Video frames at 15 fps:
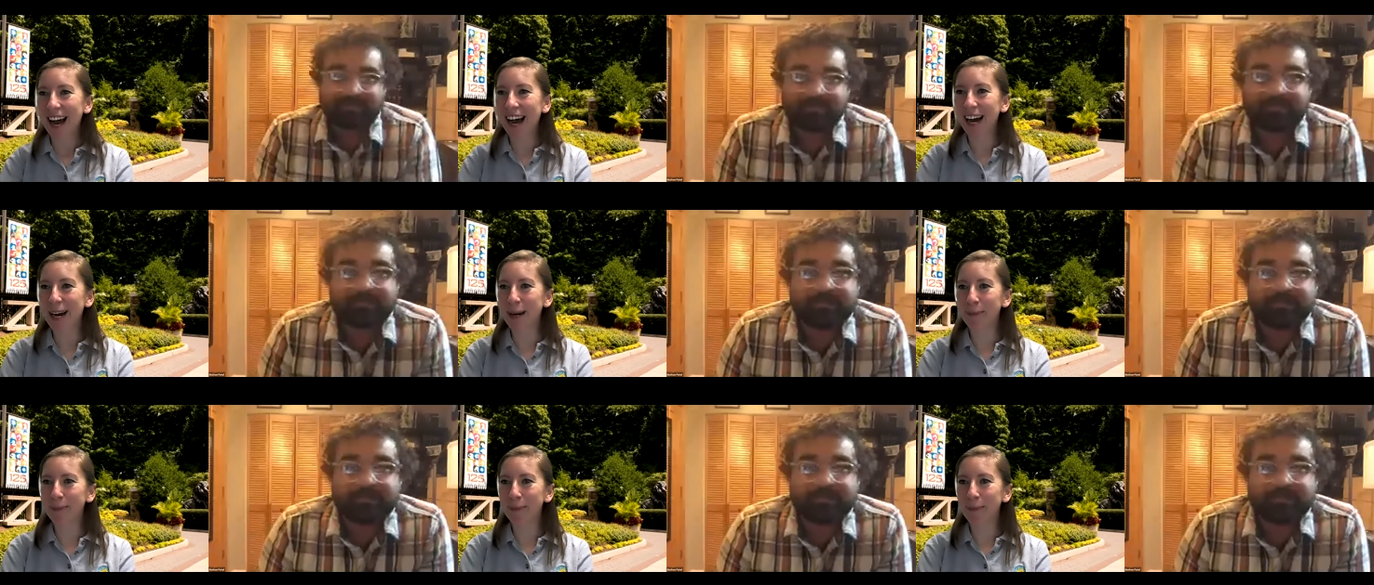
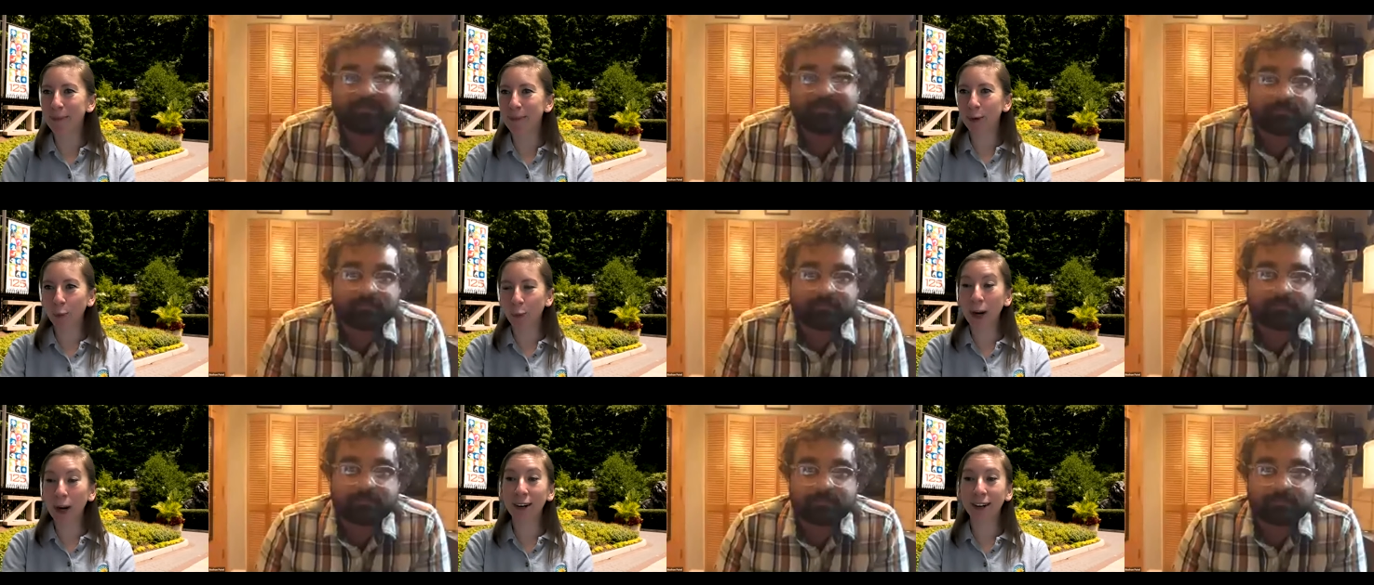Speaker 1: Um,
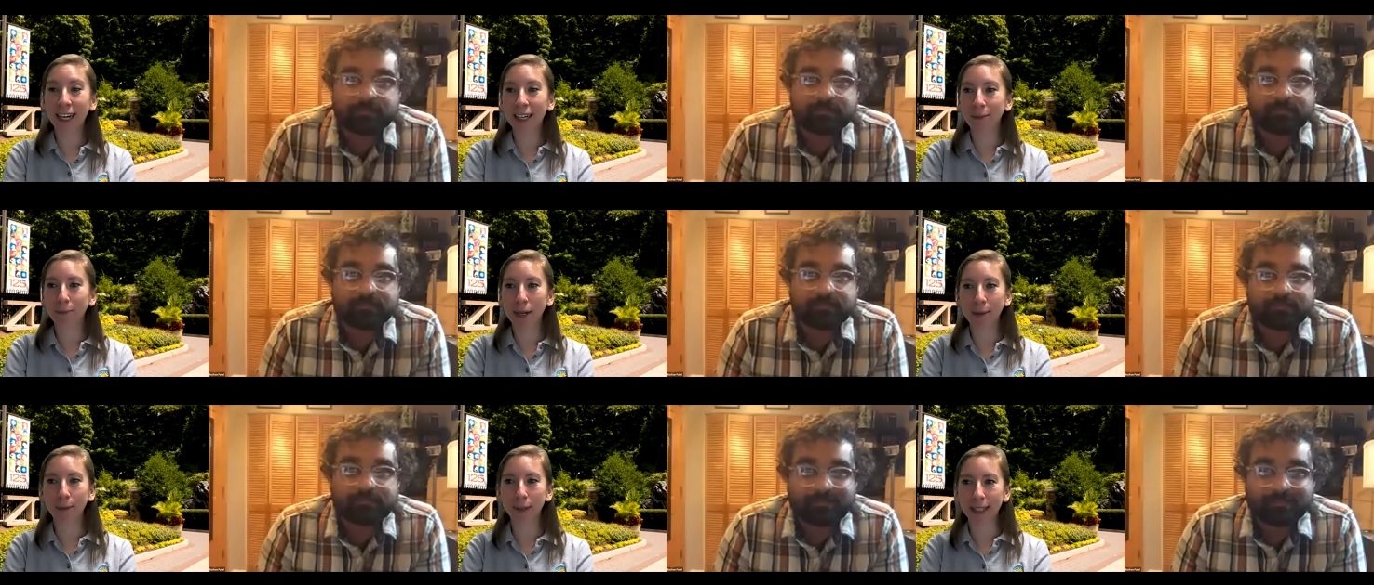where can
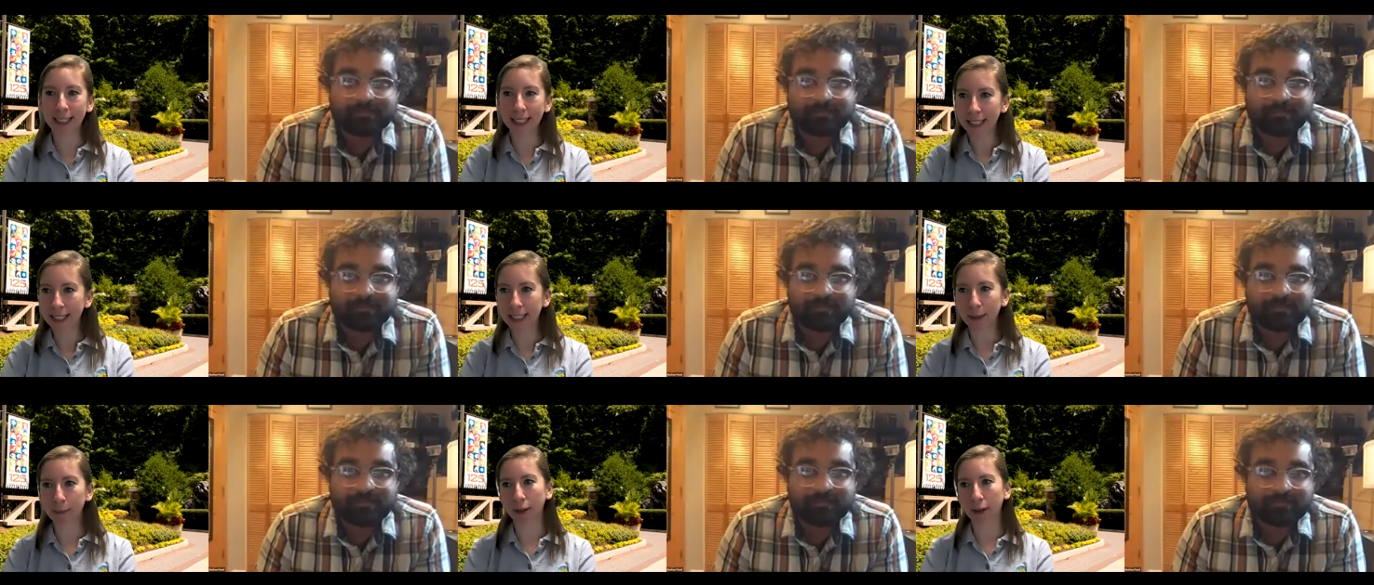people see
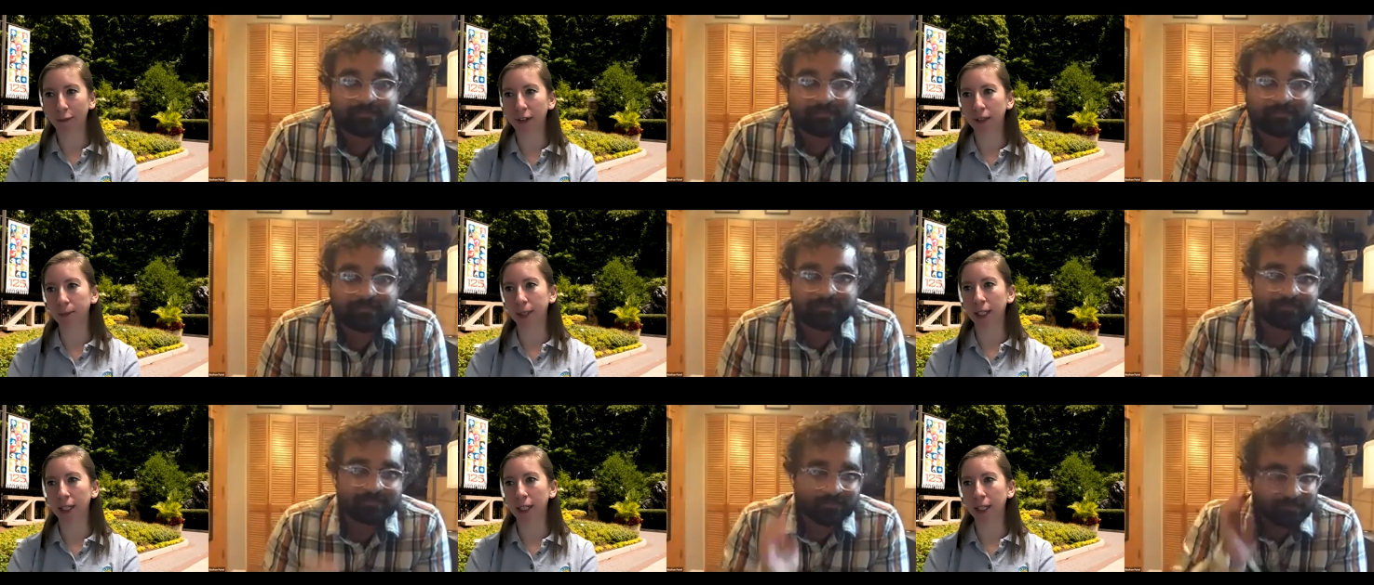some of the films
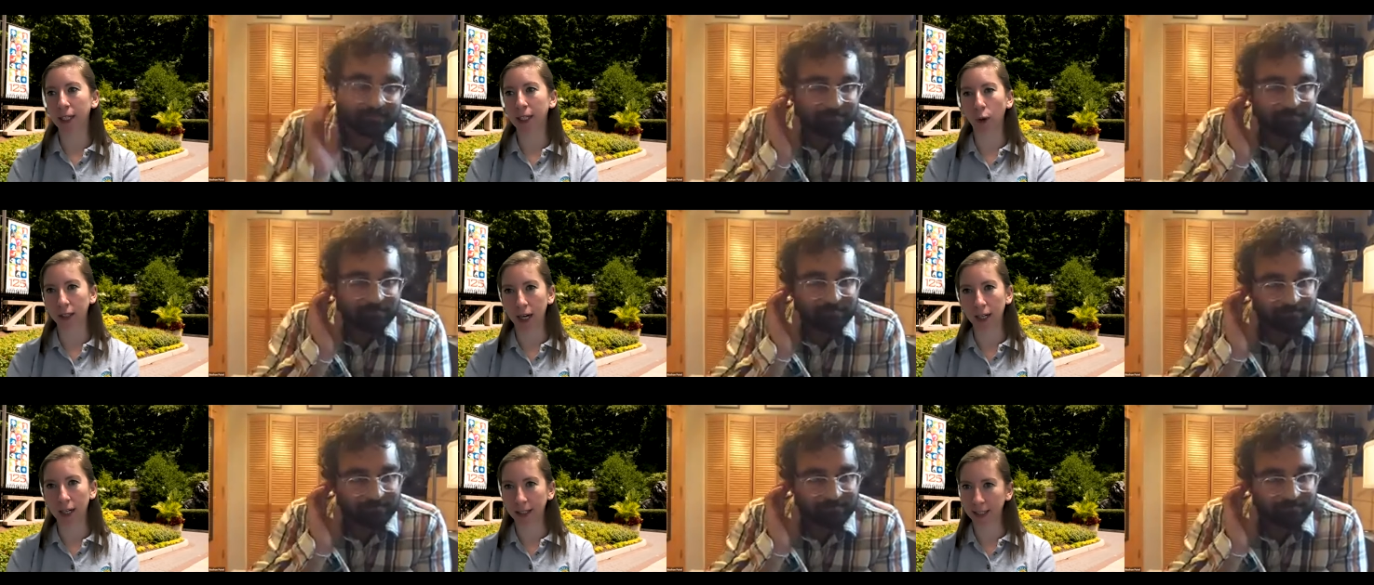that you've worked
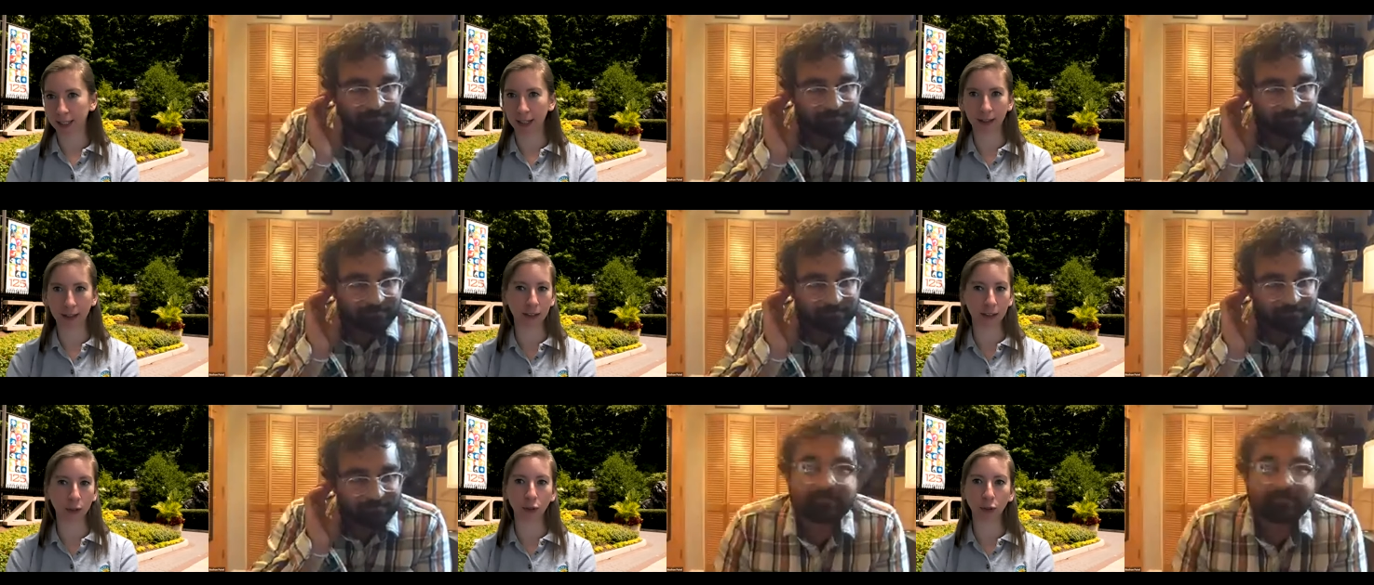on? Is it at the
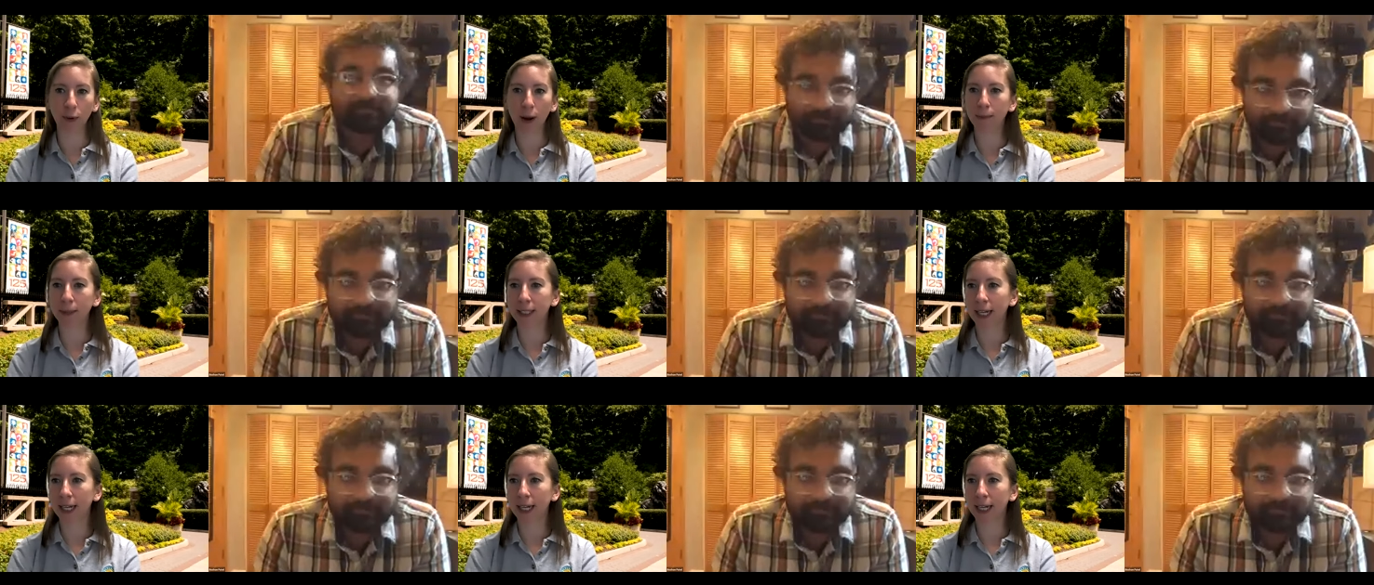zoo's
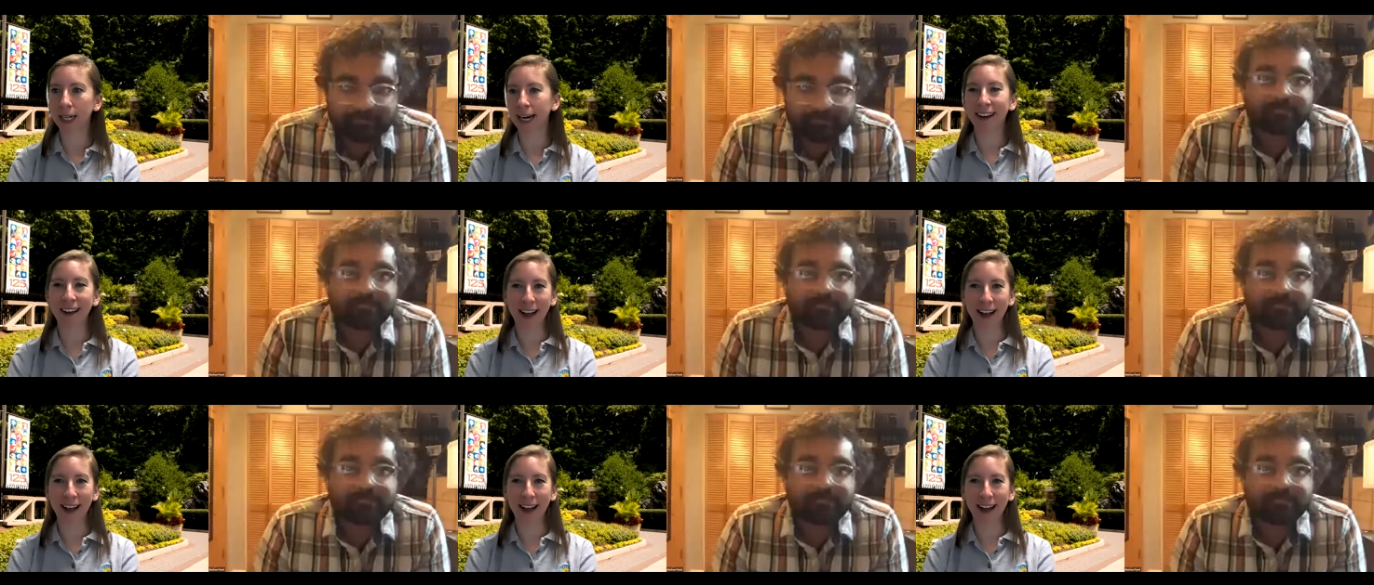website?